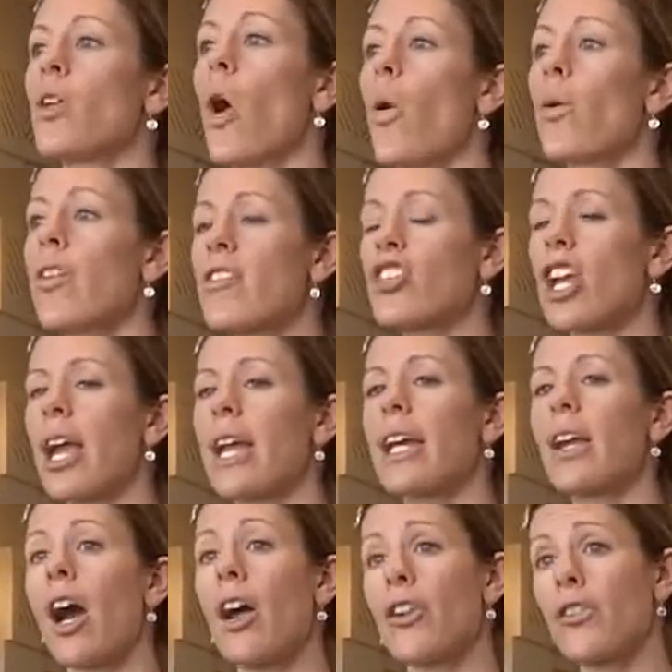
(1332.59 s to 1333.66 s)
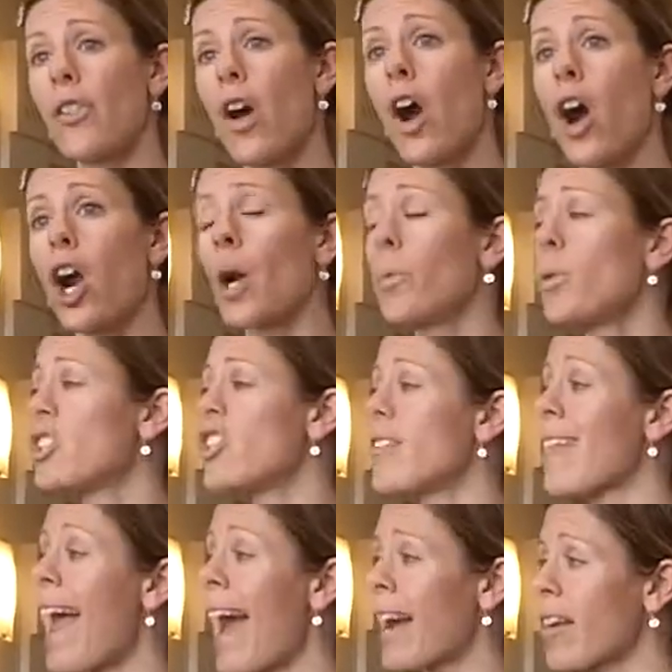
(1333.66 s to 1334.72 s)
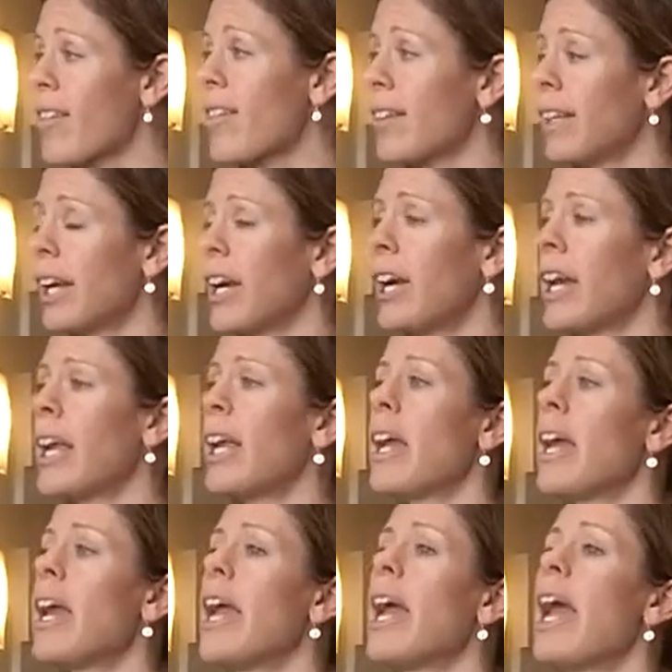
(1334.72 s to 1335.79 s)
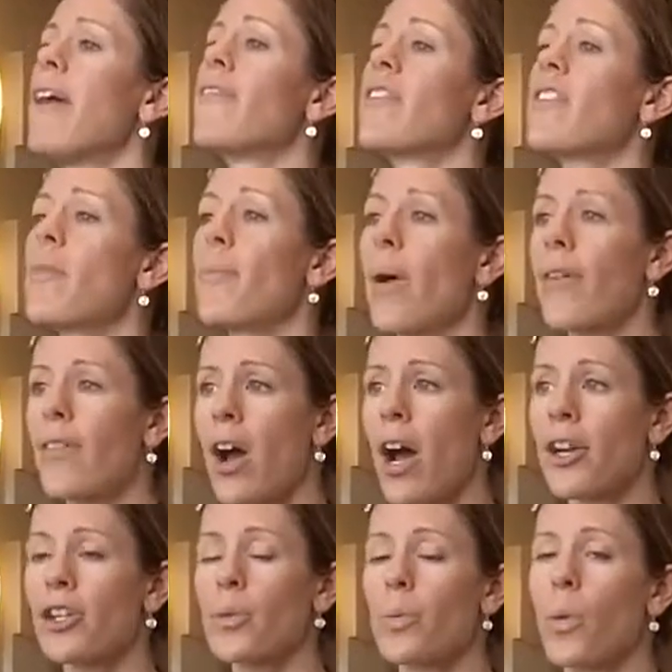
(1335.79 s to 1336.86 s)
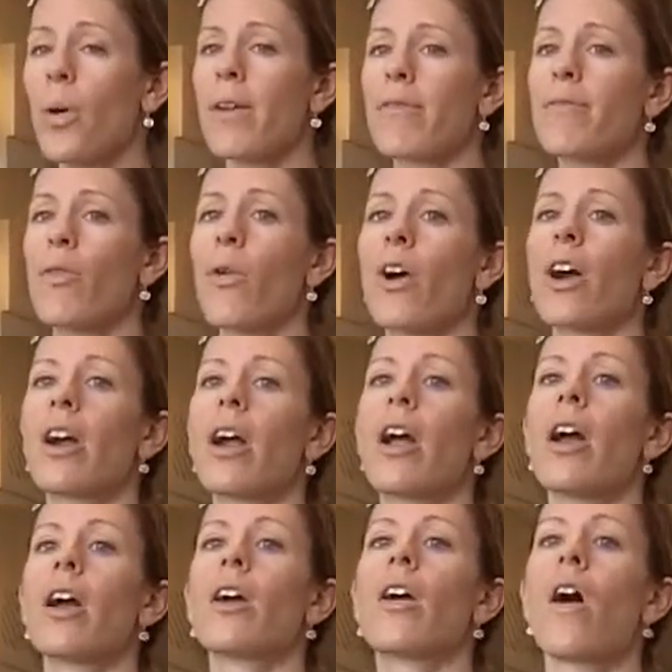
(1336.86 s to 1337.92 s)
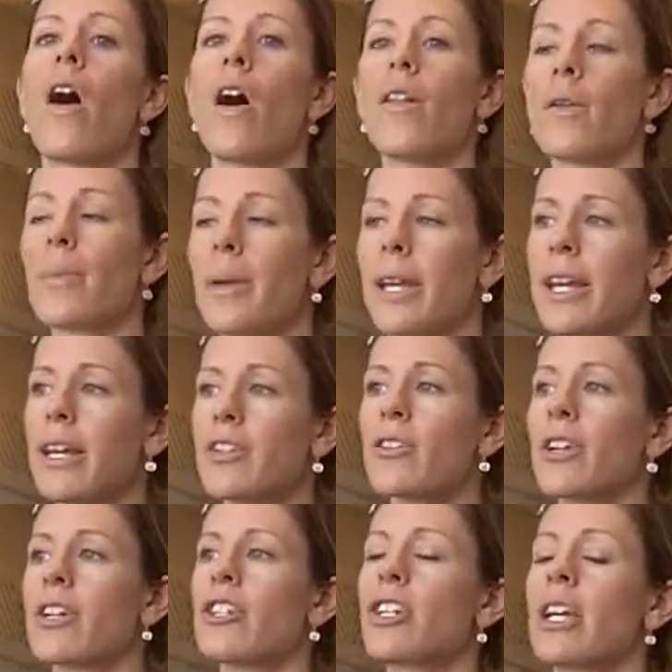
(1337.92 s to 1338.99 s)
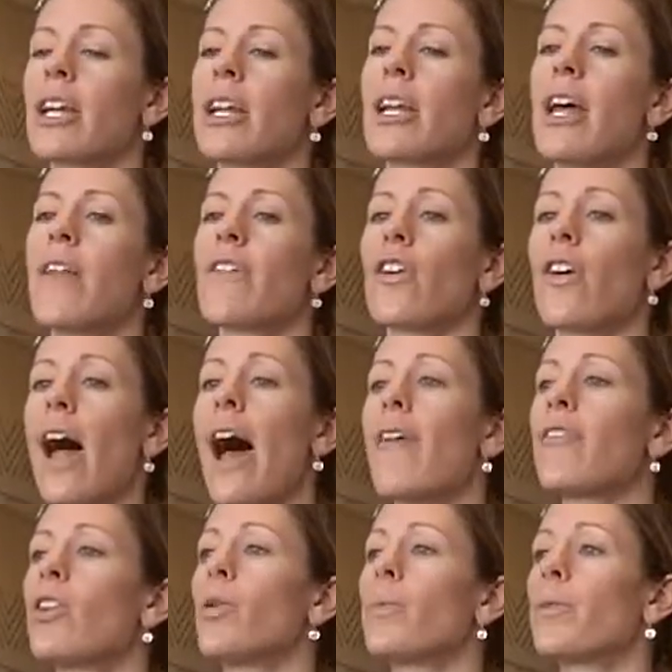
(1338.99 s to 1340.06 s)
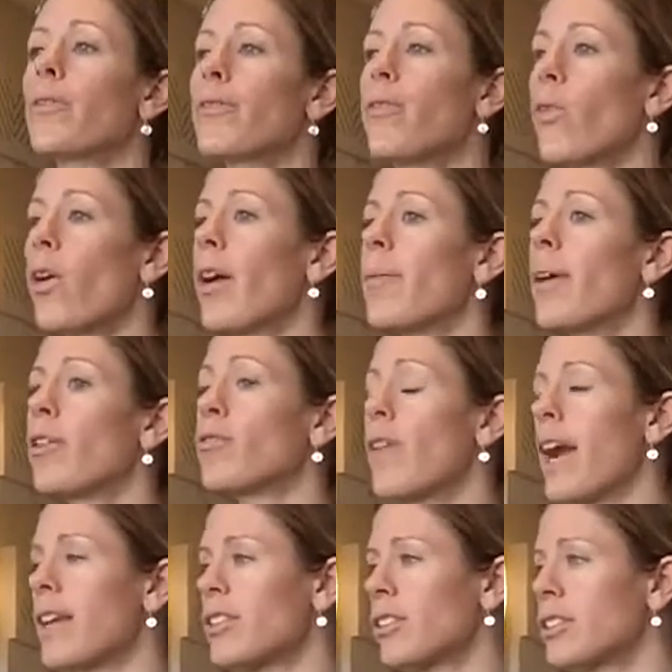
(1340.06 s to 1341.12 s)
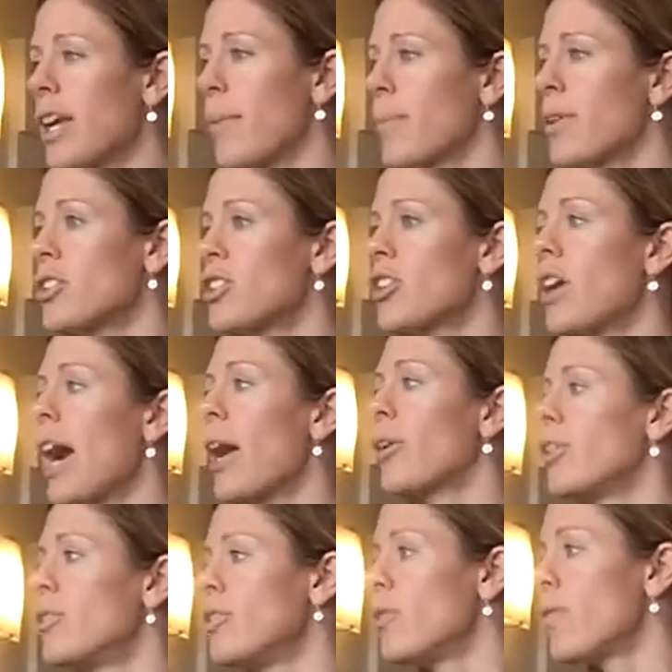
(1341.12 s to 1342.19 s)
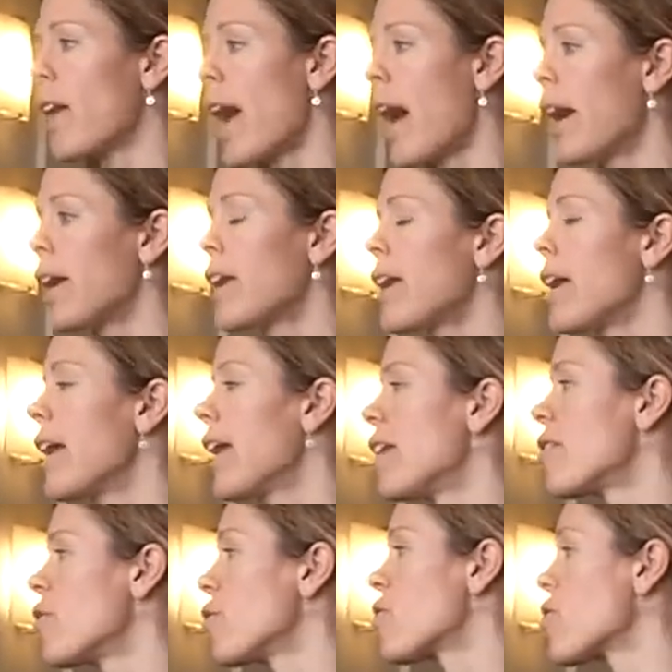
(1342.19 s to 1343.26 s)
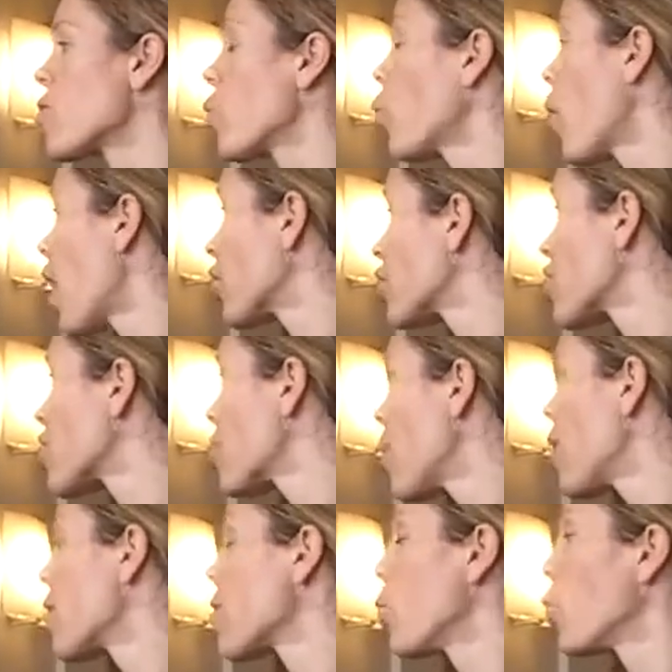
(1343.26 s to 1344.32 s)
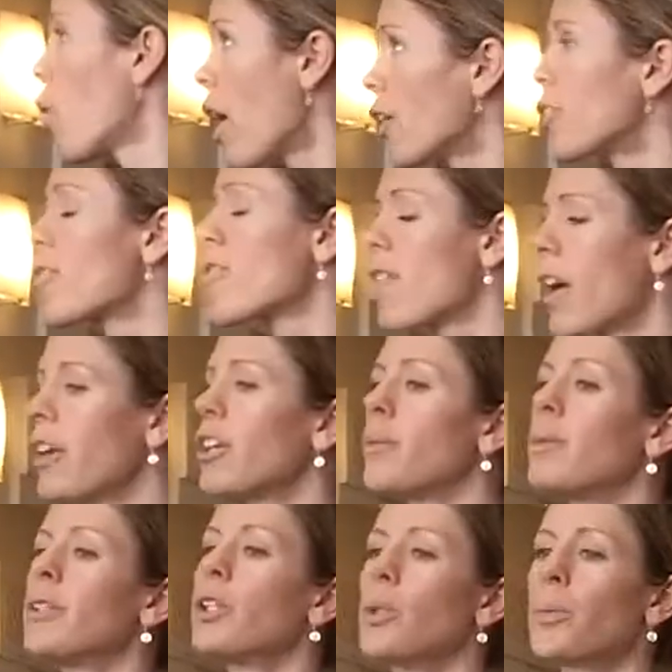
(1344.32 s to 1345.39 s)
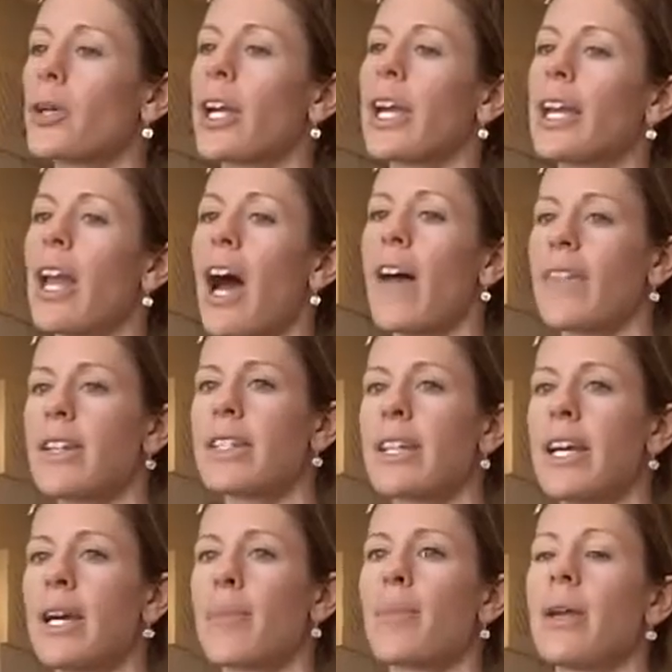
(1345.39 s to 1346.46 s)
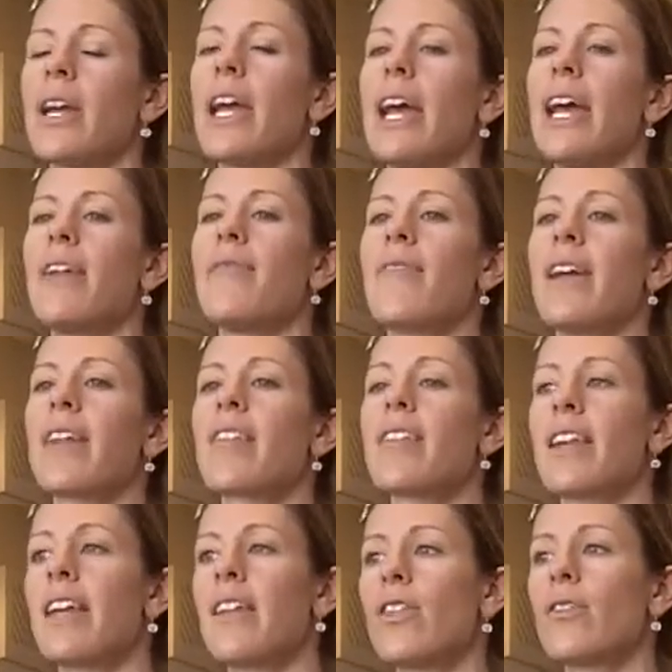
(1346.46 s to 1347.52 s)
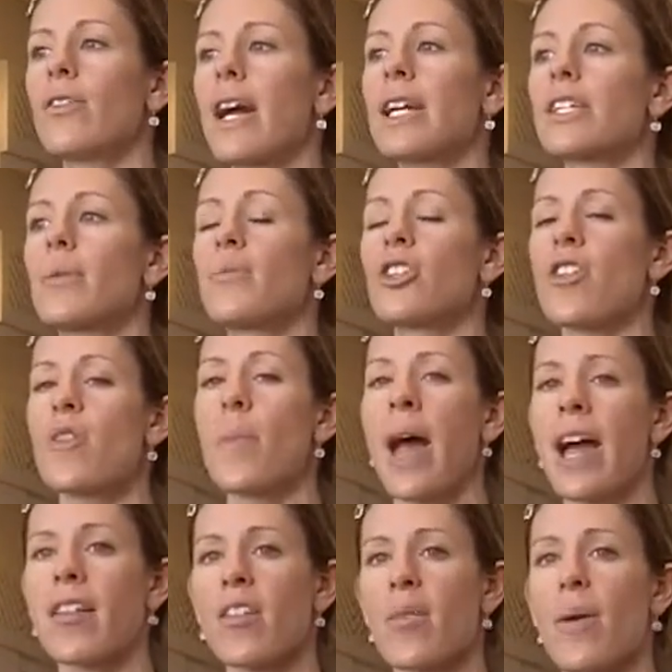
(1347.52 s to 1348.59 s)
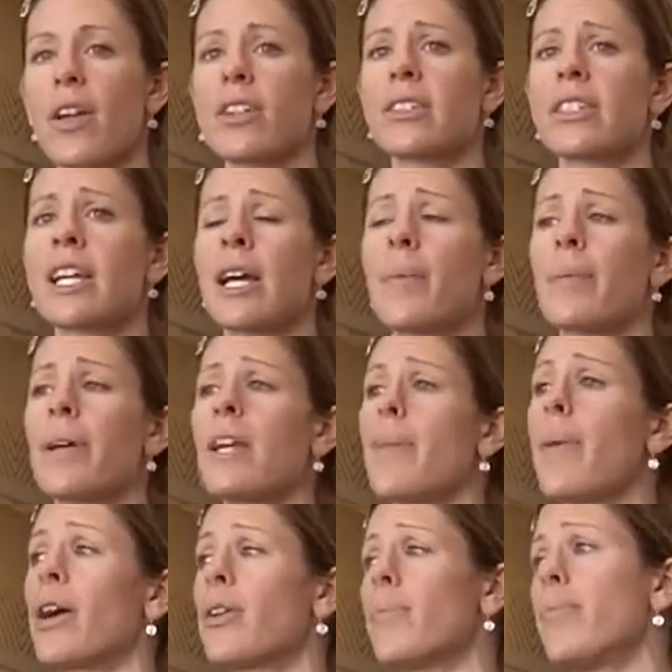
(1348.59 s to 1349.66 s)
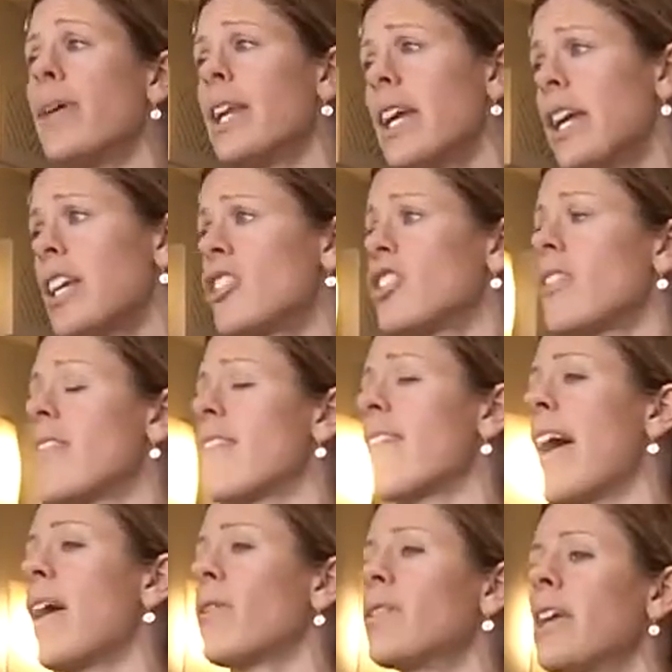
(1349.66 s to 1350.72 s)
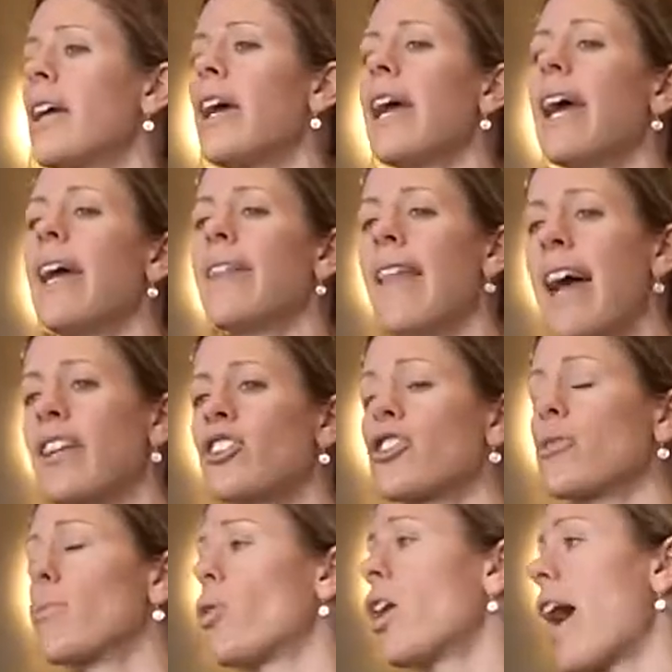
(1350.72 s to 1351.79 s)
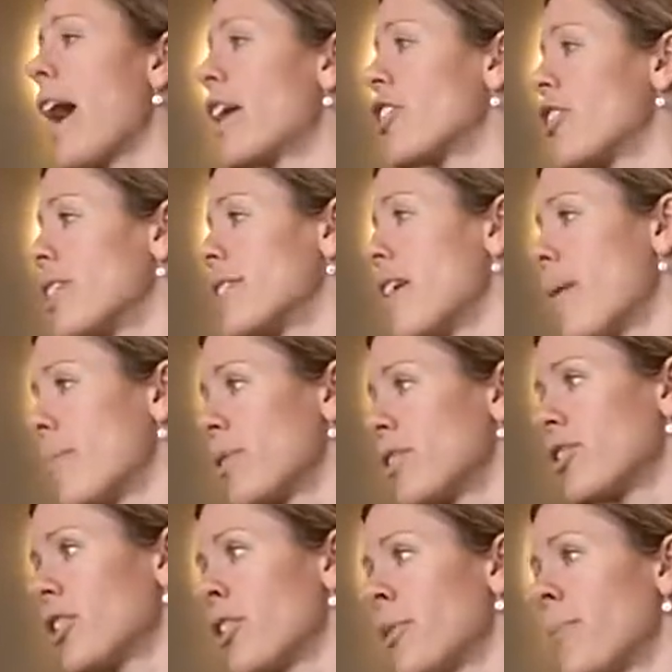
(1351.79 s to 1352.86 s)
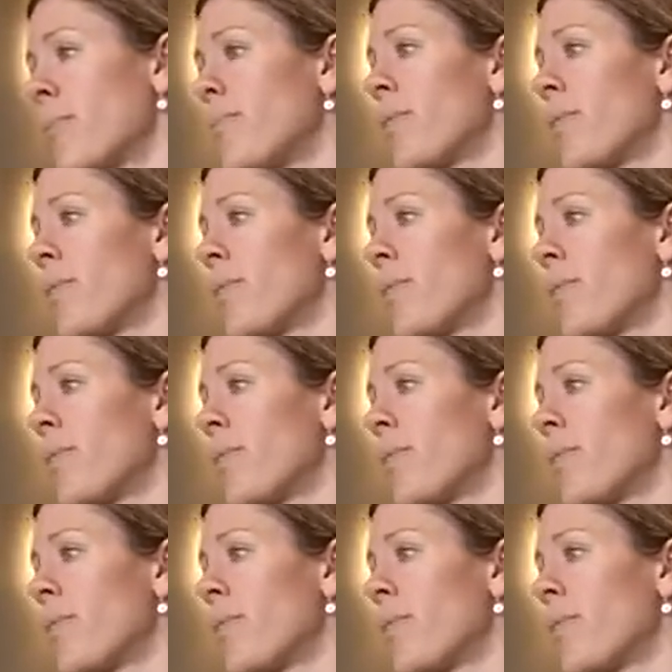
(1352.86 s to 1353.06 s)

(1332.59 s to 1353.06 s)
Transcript: Always check it under the arm, which is axillary. If it's above 100.4, call the pediatrician. They'll have you perform a rectal temperature. How you do that is use this water-soluble lubricant on the tip, advance it in the rectum, just past the metal tip. In about a minute it should sound, and that's your more accurate temperature.